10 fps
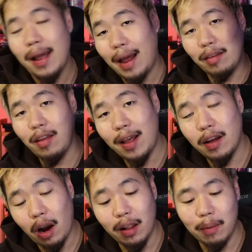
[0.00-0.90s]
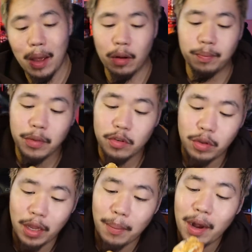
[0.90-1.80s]
as a garlic mayo.
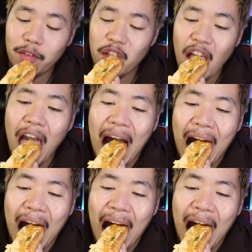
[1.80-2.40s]
So take a bite of this.